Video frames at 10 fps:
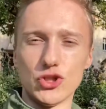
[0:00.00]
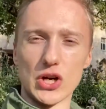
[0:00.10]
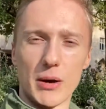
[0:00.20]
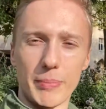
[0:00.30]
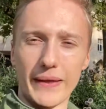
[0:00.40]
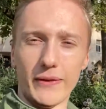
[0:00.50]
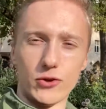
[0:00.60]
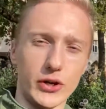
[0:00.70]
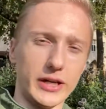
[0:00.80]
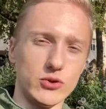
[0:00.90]
jump and they
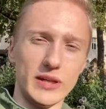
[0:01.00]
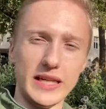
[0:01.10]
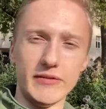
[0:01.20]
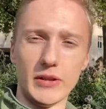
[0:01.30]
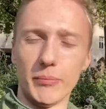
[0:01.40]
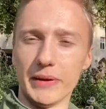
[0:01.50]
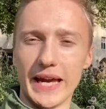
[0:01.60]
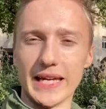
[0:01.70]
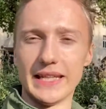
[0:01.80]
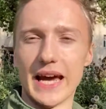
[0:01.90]
try to leave the
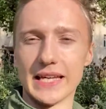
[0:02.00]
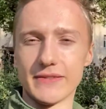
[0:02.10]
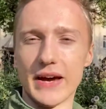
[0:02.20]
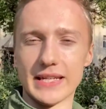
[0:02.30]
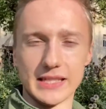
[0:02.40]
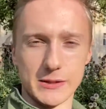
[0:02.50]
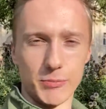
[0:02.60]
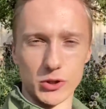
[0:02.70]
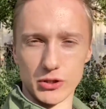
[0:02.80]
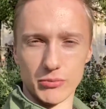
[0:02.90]
plane as fast as
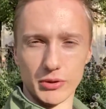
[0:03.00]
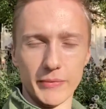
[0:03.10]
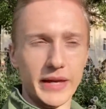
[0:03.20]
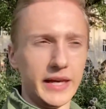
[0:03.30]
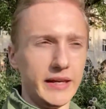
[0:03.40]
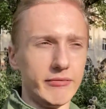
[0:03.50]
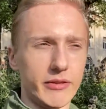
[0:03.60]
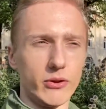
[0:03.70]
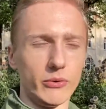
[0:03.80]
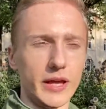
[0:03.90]
possible, even
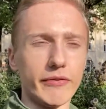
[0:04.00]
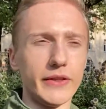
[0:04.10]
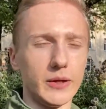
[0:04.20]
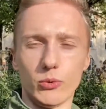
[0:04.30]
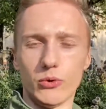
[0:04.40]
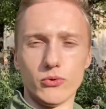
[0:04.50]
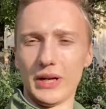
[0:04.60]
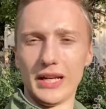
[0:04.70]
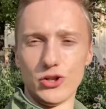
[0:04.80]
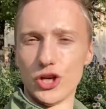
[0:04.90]
though nothing would
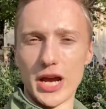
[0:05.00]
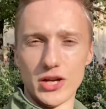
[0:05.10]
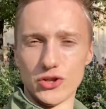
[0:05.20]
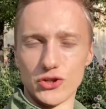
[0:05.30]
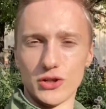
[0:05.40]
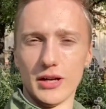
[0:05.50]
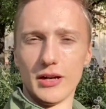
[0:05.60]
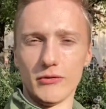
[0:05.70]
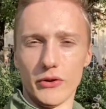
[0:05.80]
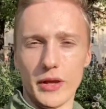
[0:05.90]
really change
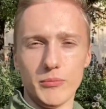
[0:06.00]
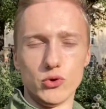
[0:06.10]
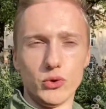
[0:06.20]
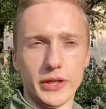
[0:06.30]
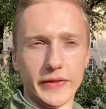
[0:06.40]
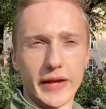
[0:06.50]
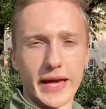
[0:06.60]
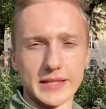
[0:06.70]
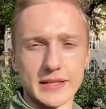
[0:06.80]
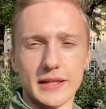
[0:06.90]
for them doing that.
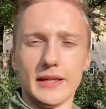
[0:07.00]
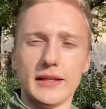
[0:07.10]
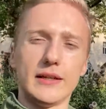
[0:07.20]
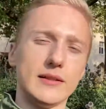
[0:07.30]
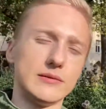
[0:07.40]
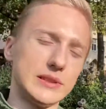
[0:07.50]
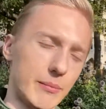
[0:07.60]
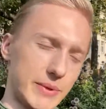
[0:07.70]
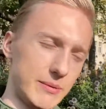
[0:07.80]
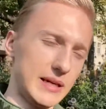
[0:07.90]

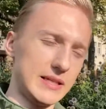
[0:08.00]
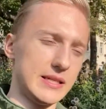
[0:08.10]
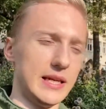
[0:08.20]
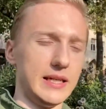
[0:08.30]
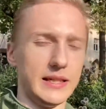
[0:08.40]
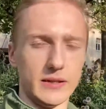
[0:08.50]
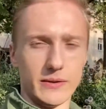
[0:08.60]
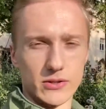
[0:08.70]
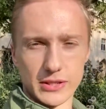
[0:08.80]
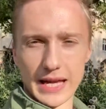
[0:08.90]
Somebody may say, yeah,
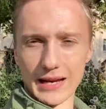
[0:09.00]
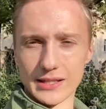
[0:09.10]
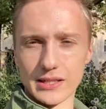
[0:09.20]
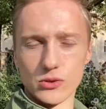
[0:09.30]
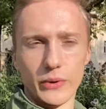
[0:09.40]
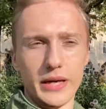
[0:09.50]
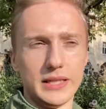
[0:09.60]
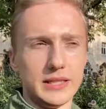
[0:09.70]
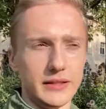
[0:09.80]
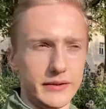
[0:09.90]
there's taxis
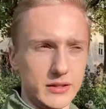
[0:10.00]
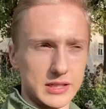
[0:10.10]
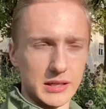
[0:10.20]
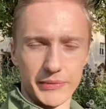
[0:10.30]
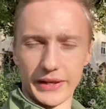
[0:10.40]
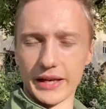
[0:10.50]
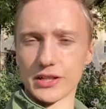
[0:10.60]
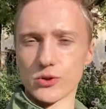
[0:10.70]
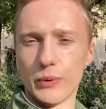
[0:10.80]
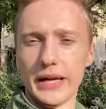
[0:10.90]
waiting, there's something
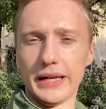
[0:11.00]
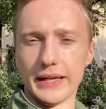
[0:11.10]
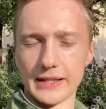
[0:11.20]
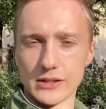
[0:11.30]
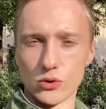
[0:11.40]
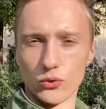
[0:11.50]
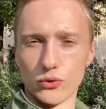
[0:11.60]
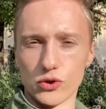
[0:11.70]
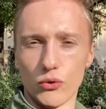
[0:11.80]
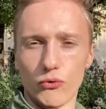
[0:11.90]
else waiting, and
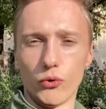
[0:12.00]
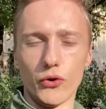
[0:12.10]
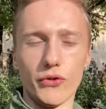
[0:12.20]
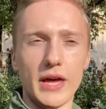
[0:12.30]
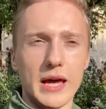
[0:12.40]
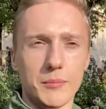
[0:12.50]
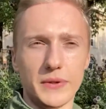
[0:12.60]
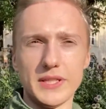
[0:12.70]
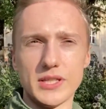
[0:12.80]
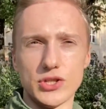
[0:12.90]
so forth, but
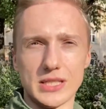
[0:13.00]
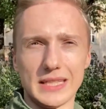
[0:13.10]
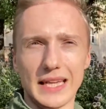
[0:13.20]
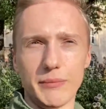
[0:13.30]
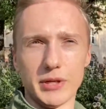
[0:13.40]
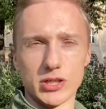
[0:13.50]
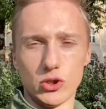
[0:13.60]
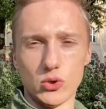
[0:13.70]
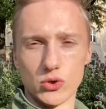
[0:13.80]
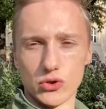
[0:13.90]
this is just a lame
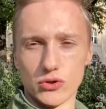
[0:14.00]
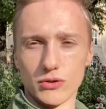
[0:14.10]
excuse.